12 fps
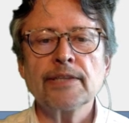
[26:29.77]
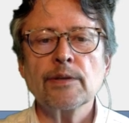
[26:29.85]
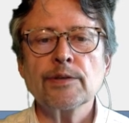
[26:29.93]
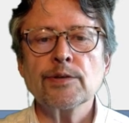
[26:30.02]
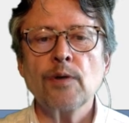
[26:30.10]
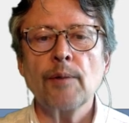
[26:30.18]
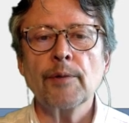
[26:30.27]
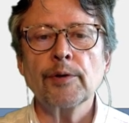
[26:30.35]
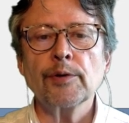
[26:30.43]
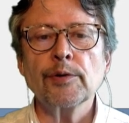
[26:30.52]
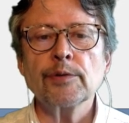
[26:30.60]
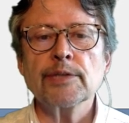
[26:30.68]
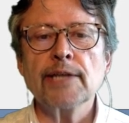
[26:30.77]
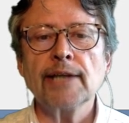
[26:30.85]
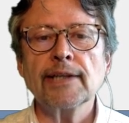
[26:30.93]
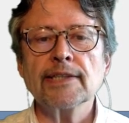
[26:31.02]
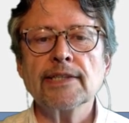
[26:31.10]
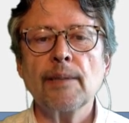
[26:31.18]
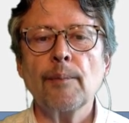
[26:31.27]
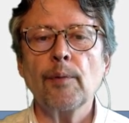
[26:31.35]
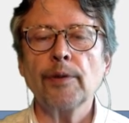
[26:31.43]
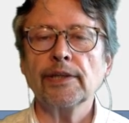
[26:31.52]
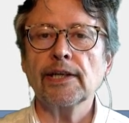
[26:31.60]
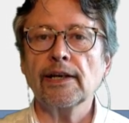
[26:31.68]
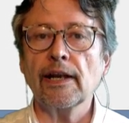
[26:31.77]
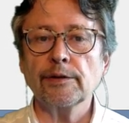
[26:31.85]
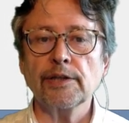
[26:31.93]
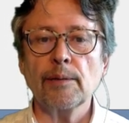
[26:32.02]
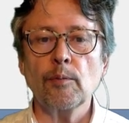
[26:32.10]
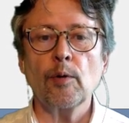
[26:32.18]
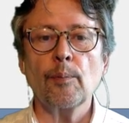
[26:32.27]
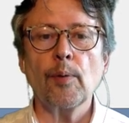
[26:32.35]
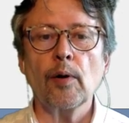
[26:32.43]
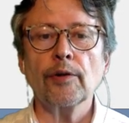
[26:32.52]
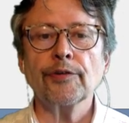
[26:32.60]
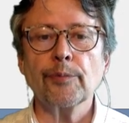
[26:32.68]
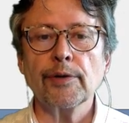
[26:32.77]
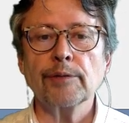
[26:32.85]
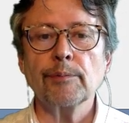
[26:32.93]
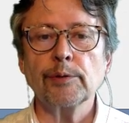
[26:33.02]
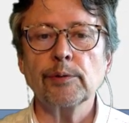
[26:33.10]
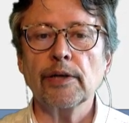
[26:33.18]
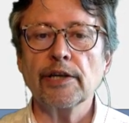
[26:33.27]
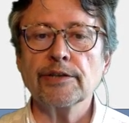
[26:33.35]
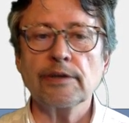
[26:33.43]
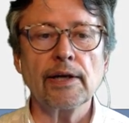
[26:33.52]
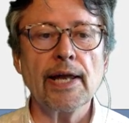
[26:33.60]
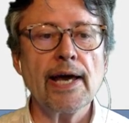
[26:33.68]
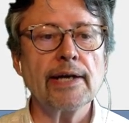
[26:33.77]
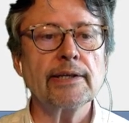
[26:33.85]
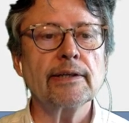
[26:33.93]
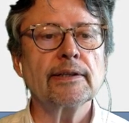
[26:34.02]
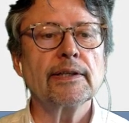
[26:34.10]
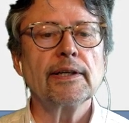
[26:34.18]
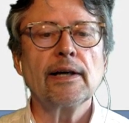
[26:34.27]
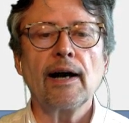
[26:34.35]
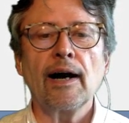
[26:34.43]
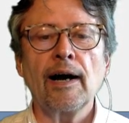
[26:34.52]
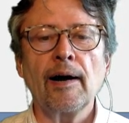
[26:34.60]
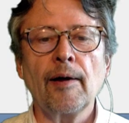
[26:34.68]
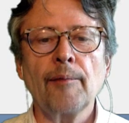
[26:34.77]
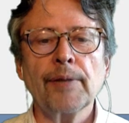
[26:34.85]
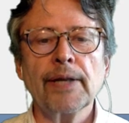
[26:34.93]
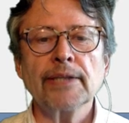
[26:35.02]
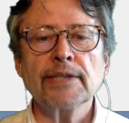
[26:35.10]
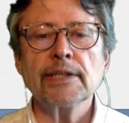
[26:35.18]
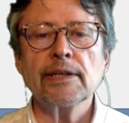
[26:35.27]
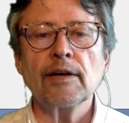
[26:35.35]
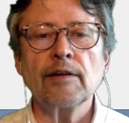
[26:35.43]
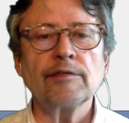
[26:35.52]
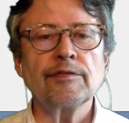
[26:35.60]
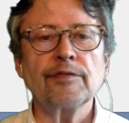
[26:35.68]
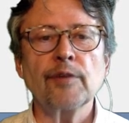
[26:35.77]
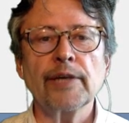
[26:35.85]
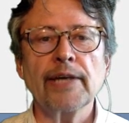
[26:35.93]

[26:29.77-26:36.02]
also, I'm going to use that at some point in another demo, pulse width modulation LED. Plenty of